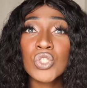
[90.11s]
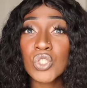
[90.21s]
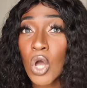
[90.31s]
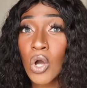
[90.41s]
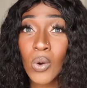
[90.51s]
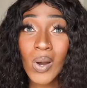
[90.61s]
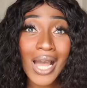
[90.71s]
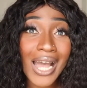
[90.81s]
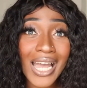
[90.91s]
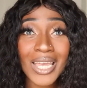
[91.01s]
So
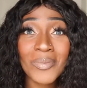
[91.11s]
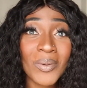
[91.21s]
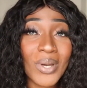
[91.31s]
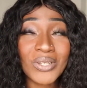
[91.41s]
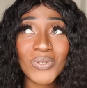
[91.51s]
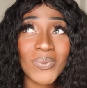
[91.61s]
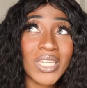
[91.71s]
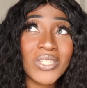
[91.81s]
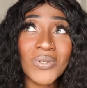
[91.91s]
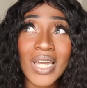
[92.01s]
I'm about to be
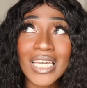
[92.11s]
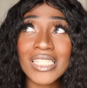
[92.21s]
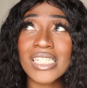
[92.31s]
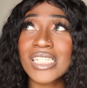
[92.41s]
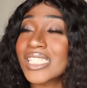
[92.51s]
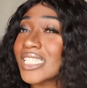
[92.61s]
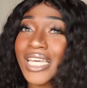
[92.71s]
you guys's